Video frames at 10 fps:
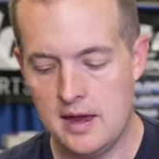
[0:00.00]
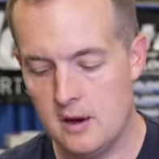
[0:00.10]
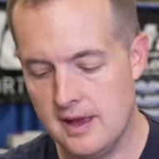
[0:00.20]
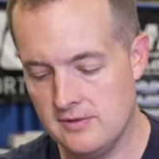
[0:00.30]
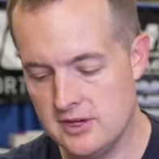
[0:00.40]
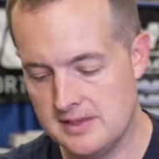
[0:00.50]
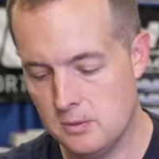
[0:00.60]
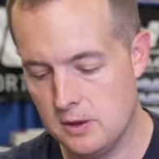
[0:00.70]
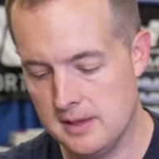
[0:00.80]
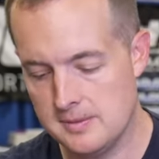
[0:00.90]
I don't have Jason
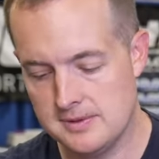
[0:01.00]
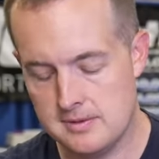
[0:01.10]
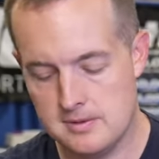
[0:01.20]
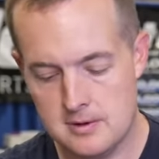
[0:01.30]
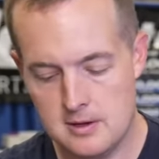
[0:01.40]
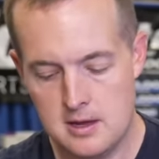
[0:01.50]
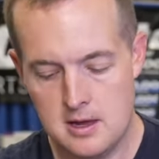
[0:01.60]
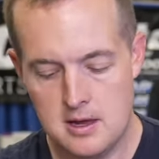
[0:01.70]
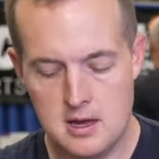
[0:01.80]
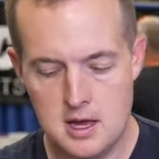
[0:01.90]
Williams.
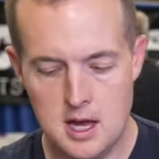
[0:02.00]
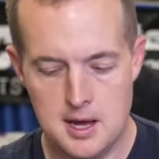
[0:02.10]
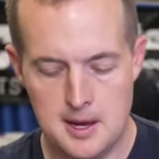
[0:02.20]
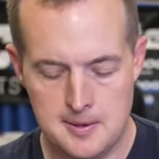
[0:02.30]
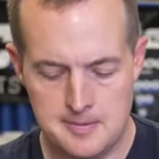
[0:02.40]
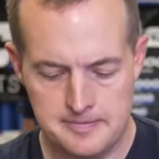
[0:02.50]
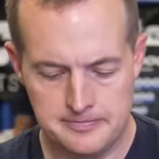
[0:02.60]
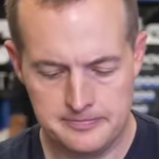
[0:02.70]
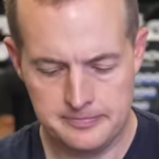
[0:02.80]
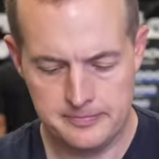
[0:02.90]
Mm-hmm. Um,
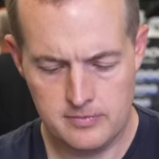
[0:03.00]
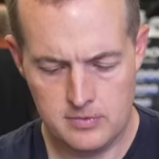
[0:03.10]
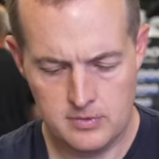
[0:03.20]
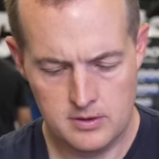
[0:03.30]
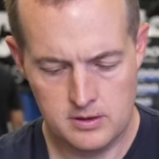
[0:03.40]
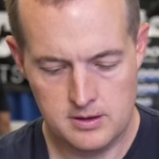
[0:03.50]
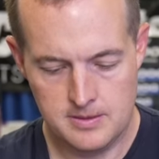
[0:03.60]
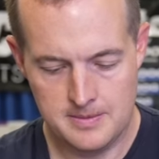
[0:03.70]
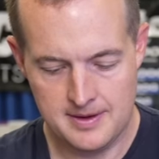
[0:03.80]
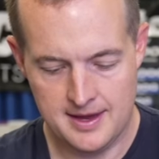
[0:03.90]

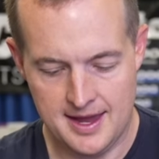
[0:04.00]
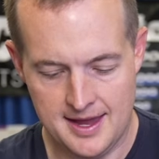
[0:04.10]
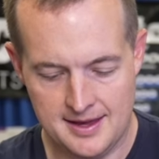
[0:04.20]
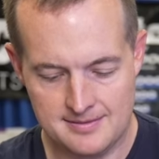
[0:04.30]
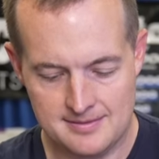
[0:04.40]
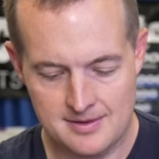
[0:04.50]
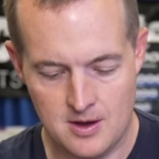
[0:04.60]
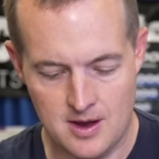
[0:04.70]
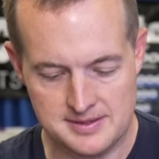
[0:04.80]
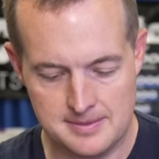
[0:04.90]
yeah,
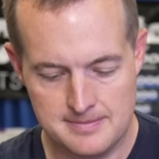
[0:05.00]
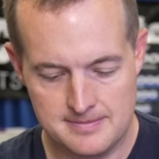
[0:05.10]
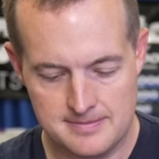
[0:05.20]
awesome.